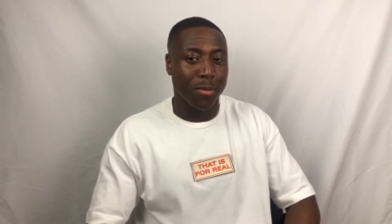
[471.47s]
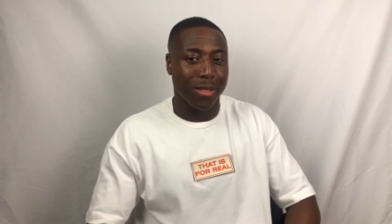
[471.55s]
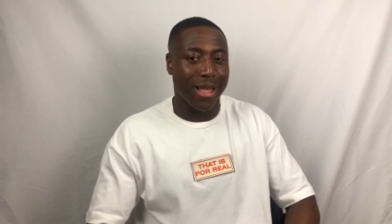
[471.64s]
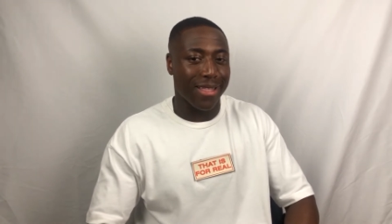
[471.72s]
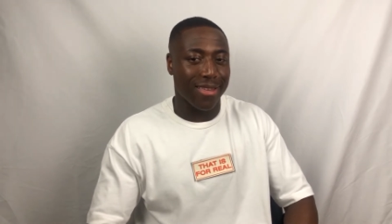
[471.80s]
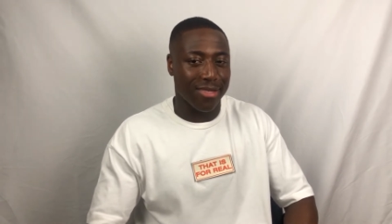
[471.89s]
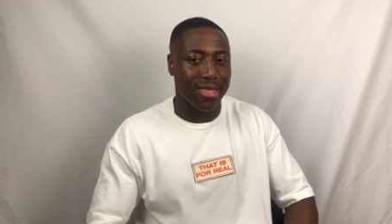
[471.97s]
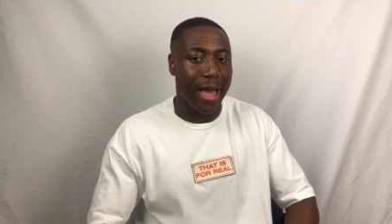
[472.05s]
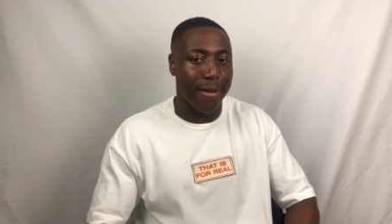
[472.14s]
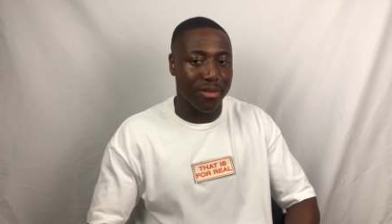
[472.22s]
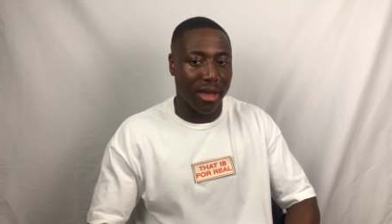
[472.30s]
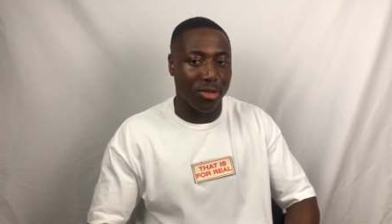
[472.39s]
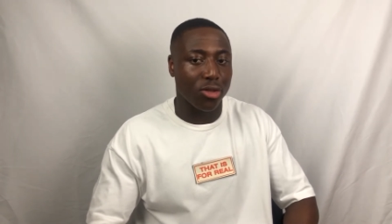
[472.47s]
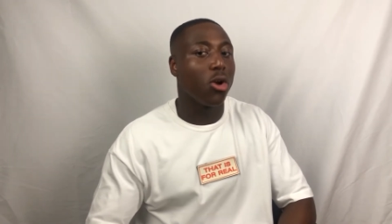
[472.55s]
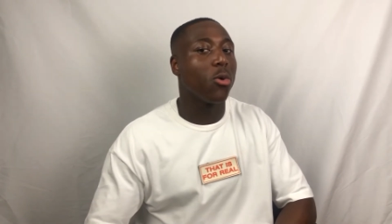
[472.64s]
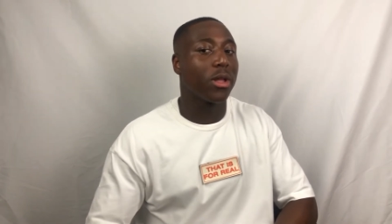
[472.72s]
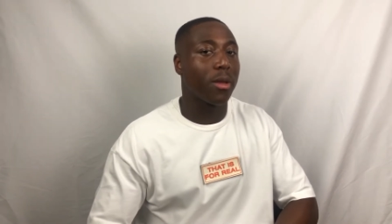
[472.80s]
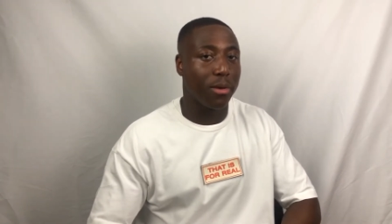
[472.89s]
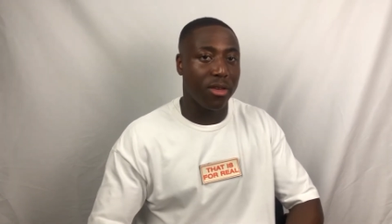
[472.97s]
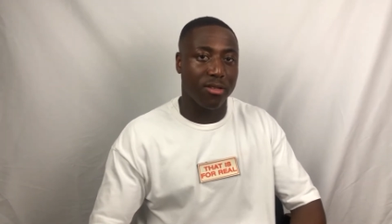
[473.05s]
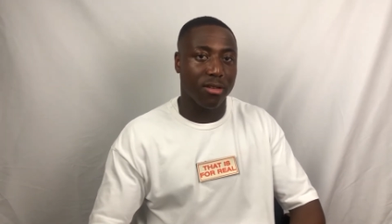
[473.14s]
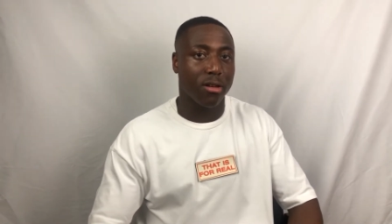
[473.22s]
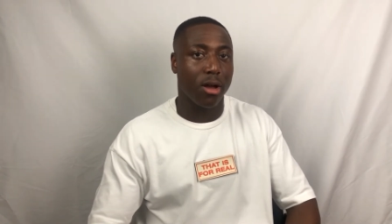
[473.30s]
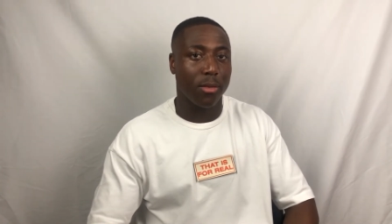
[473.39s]
like there's times I know when a piece
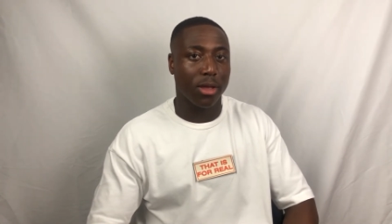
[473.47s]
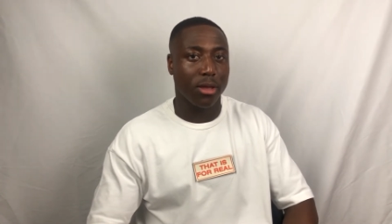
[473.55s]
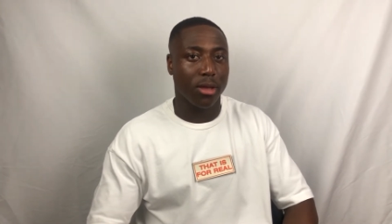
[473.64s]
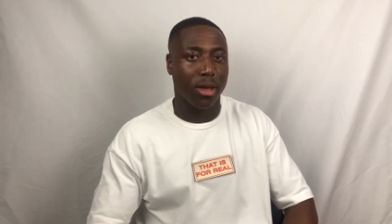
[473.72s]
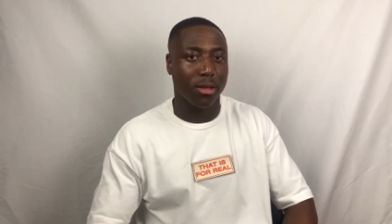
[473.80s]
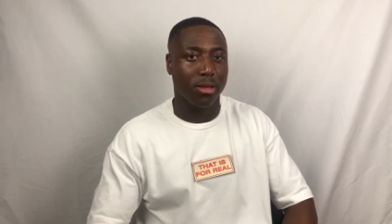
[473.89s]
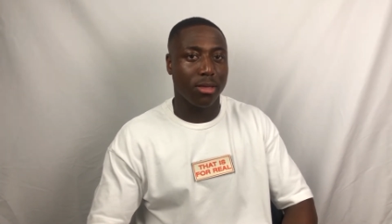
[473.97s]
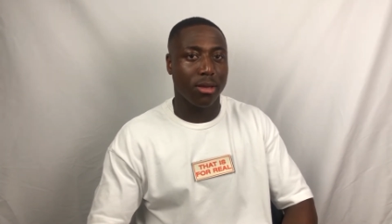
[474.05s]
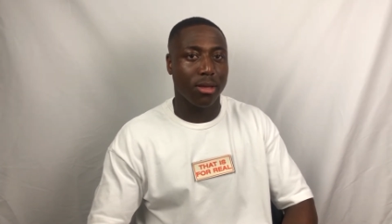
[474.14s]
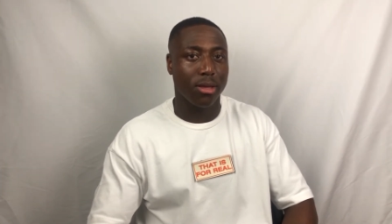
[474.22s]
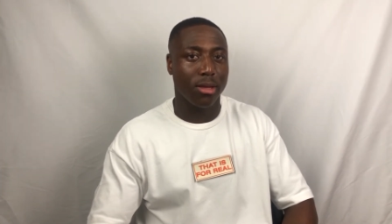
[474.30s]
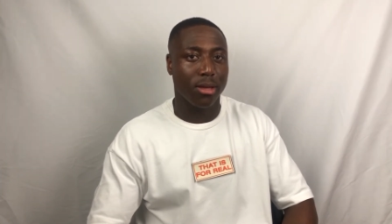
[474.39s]
is coming, kind of thing.